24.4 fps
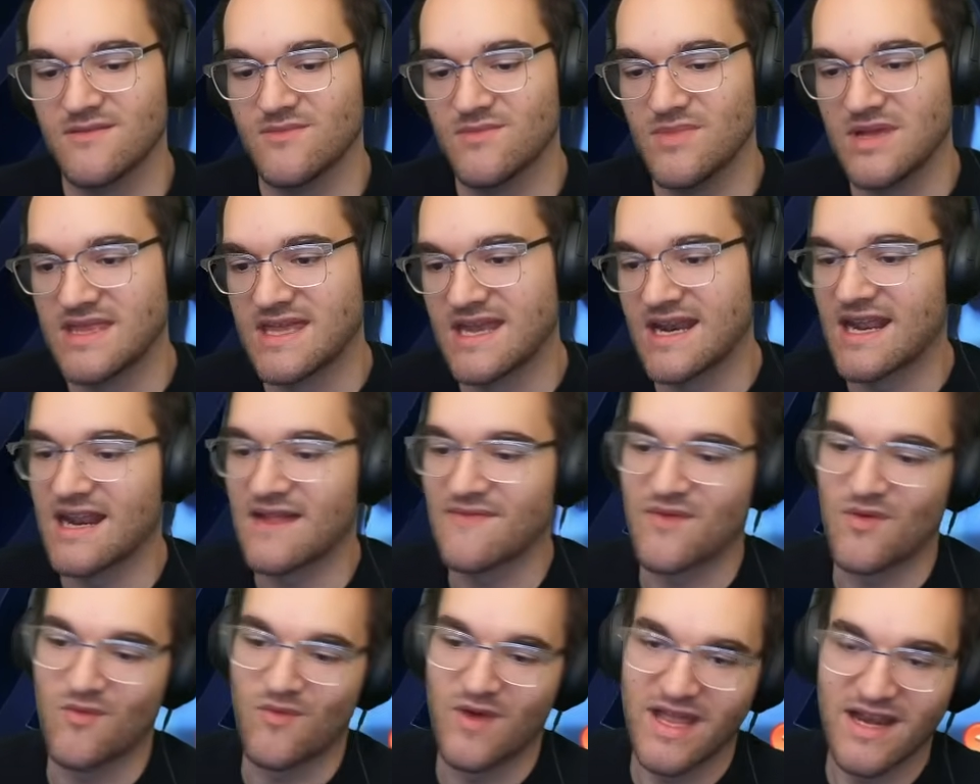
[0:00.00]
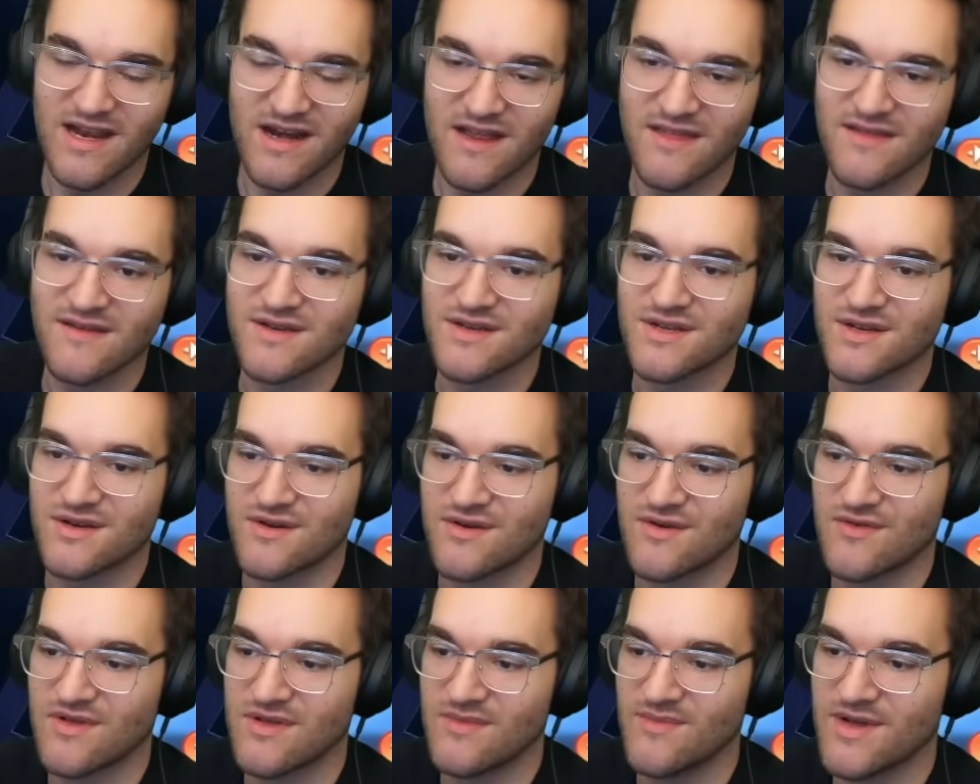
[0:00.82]
But then I'd have to wait another
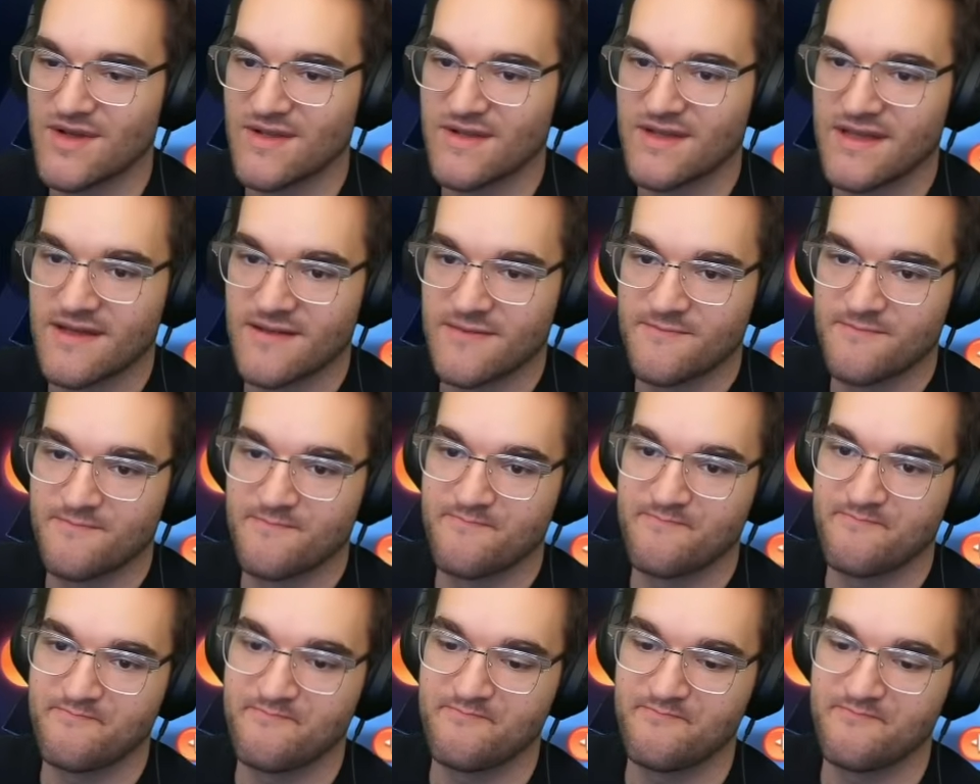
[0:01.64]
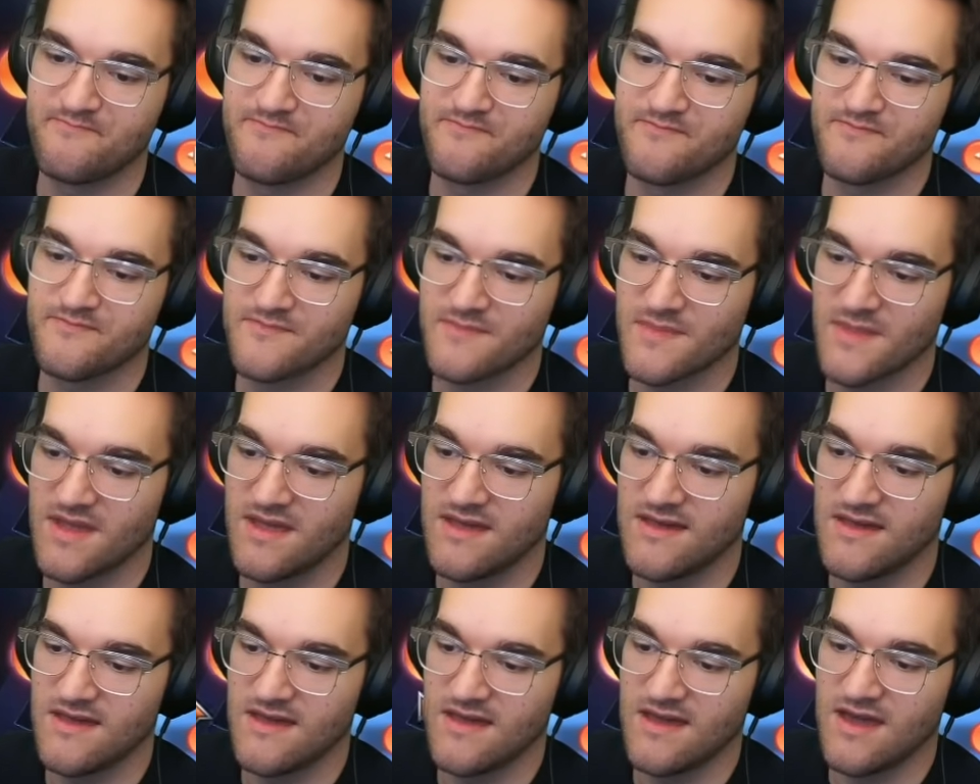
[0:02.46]
turn to rebuilding.
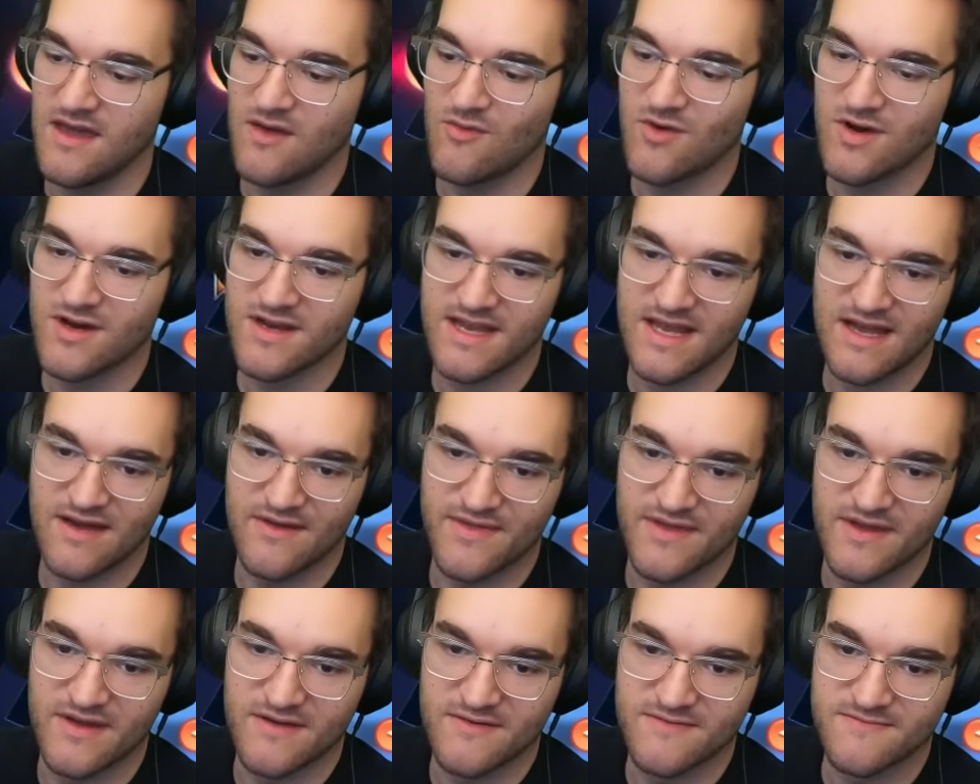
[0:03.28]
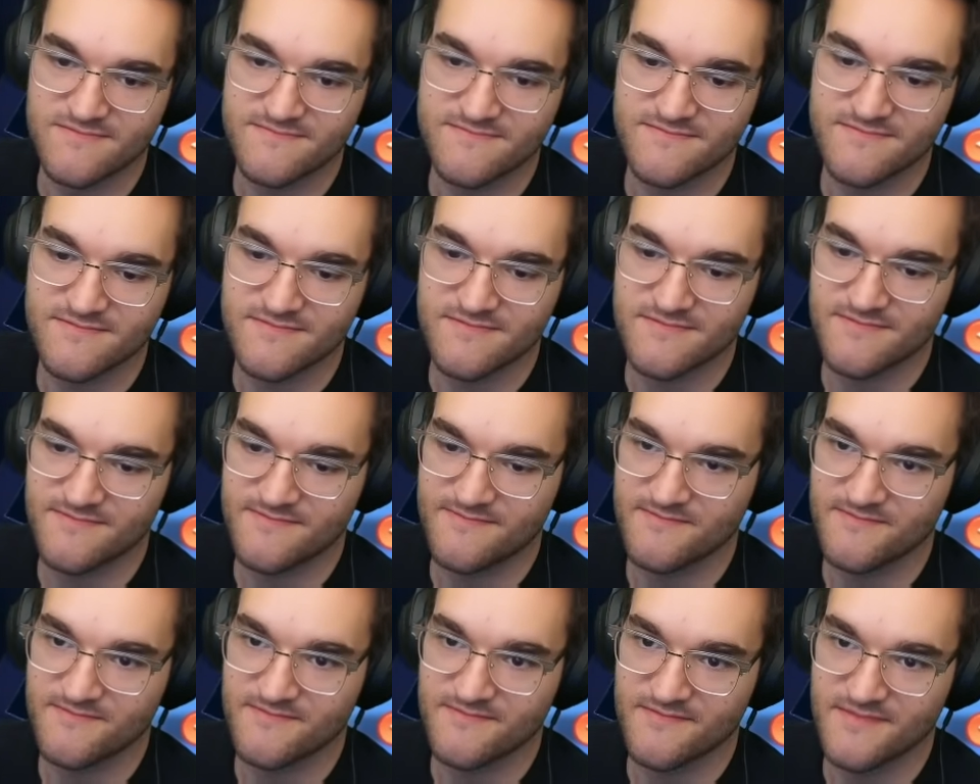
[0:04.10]
It worked out, though.
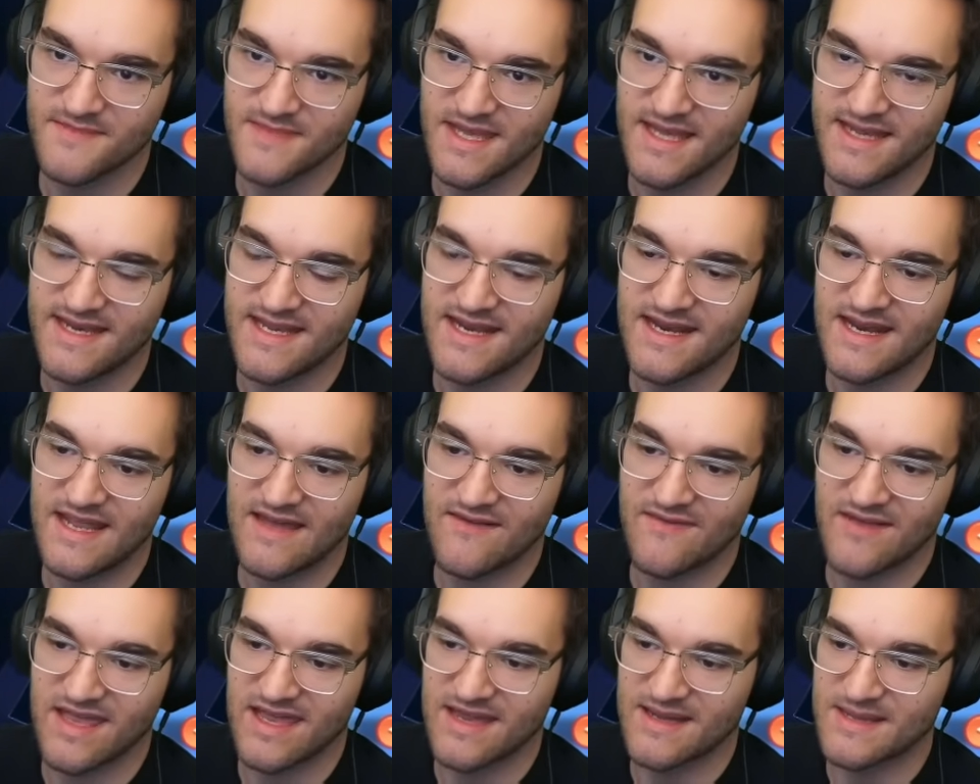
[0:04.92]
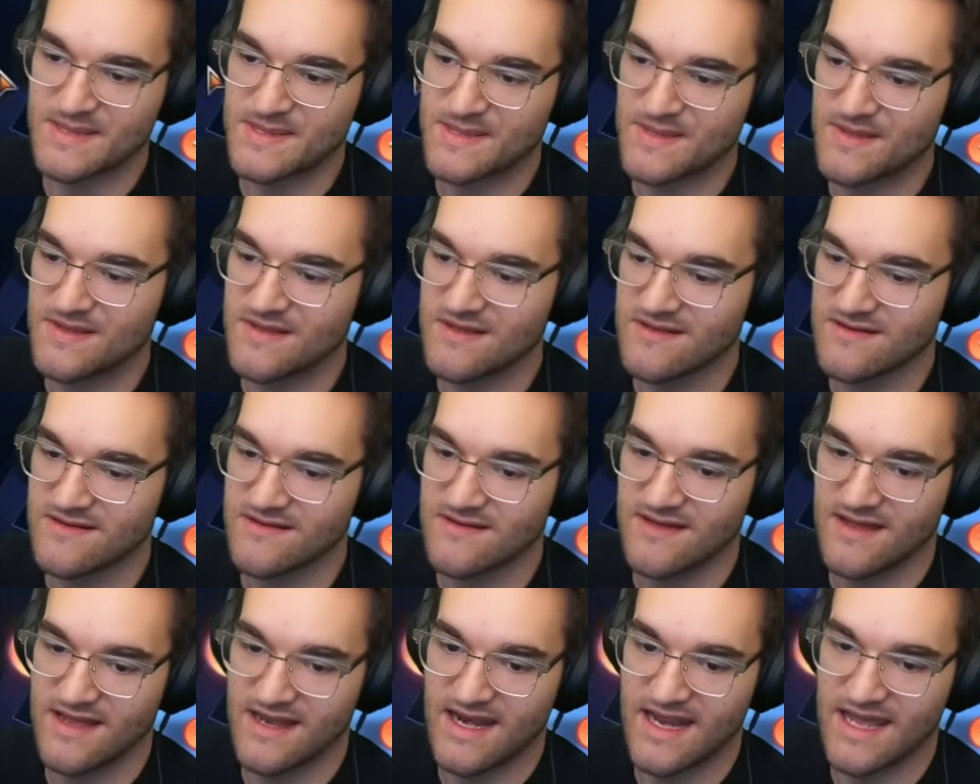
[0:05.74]
They didn't have cancel,
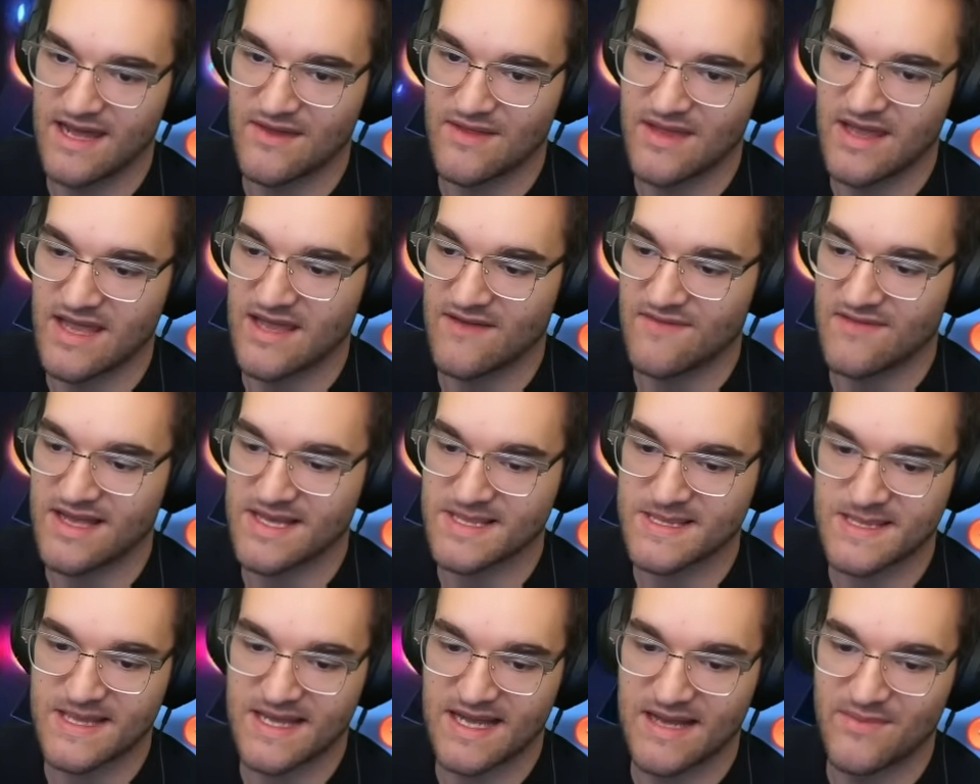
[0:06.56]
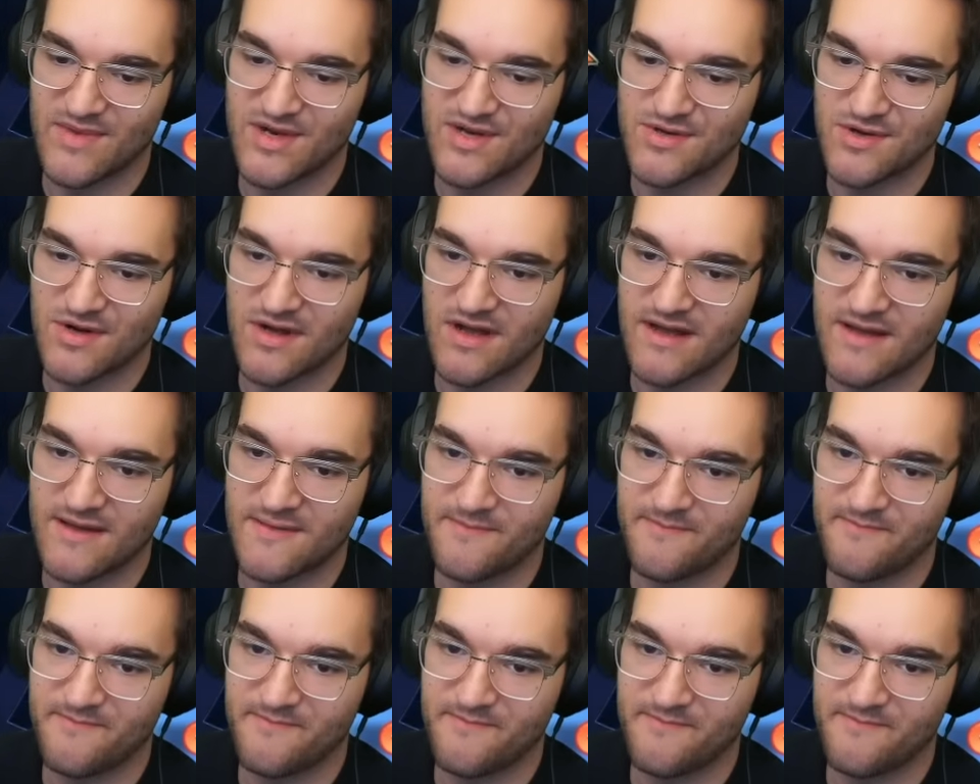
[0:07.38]
and now they have less time to draw it.